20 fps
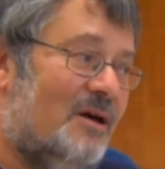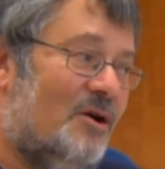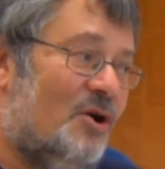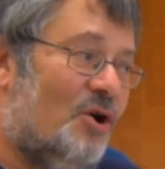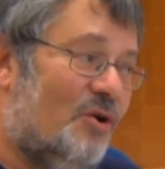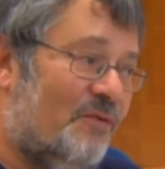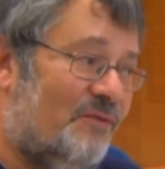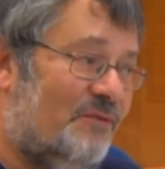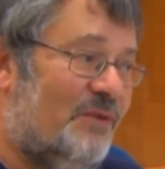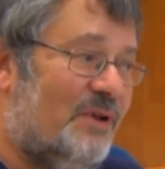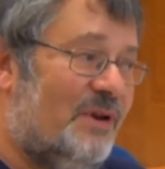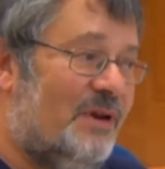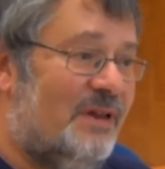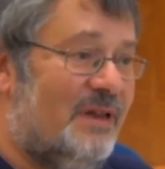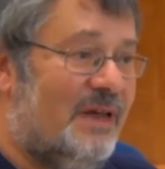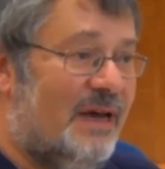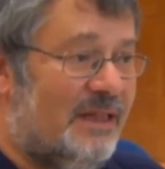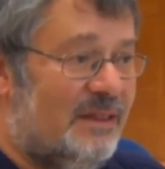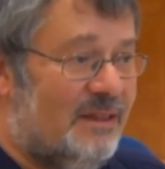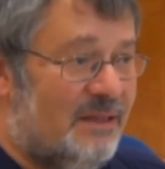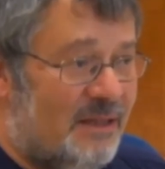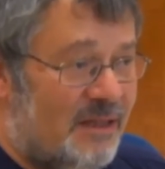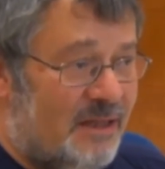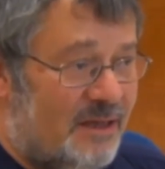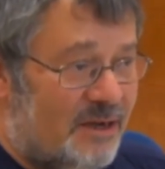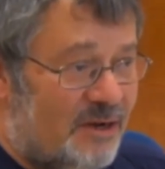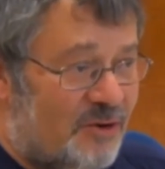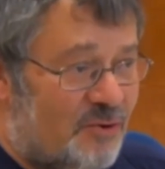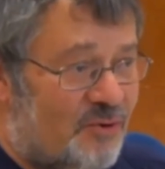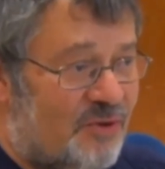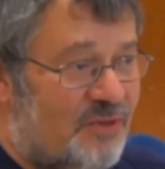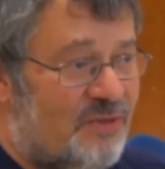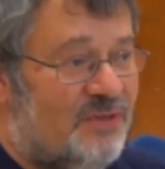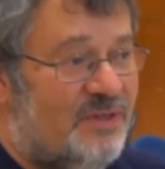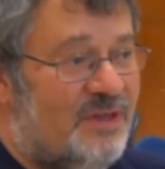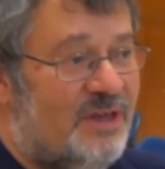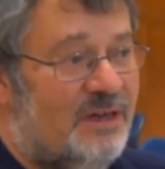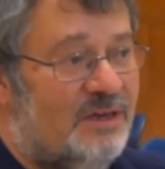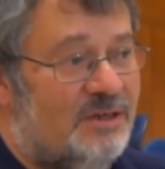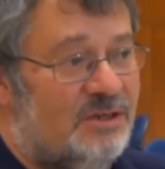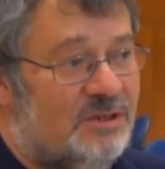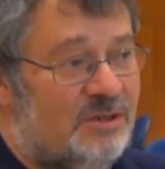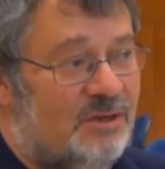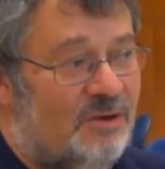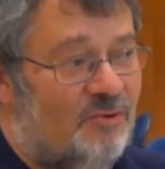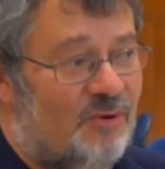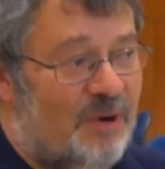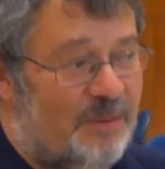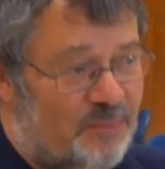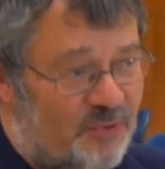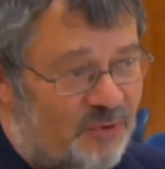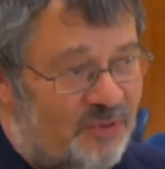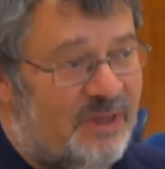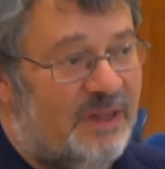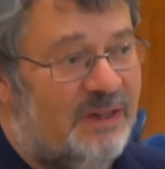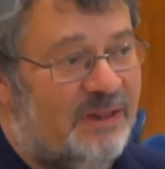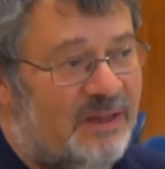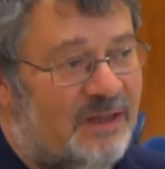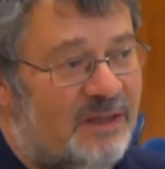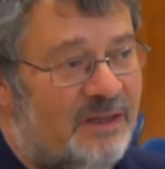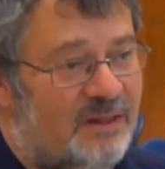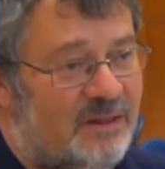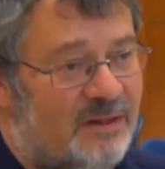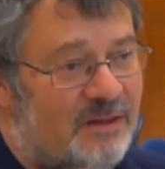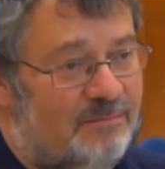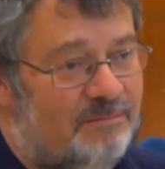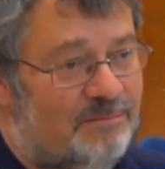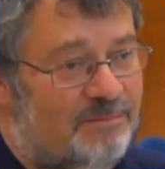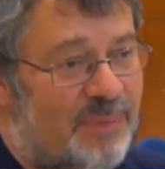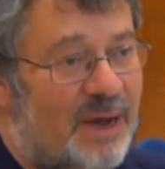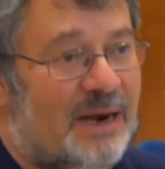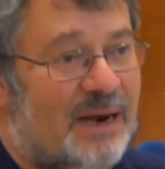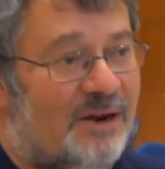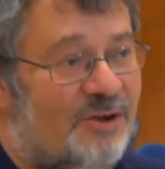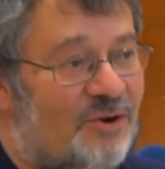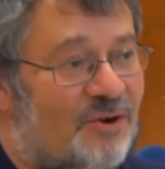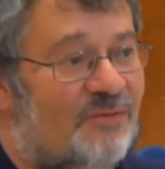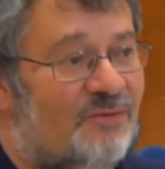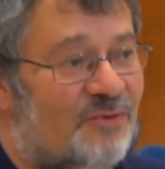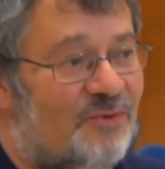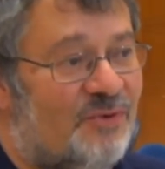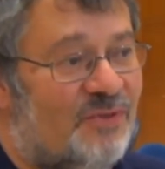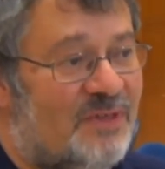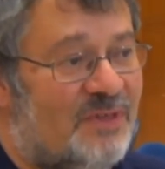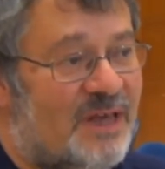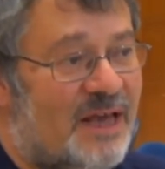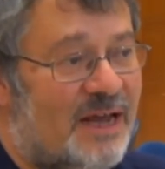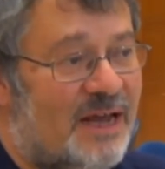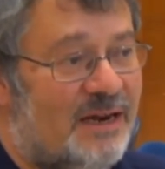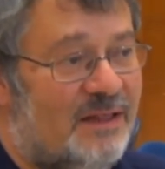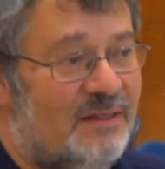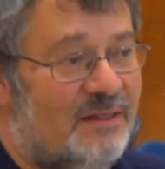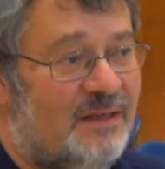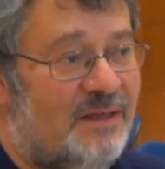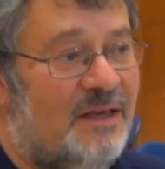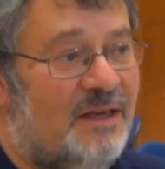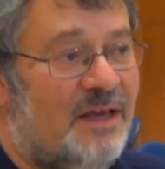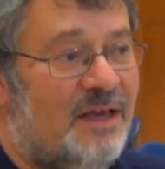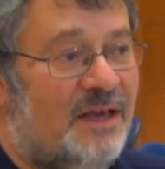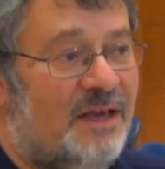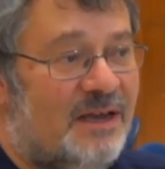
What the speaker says: often that Christians representing the bulk of Christianity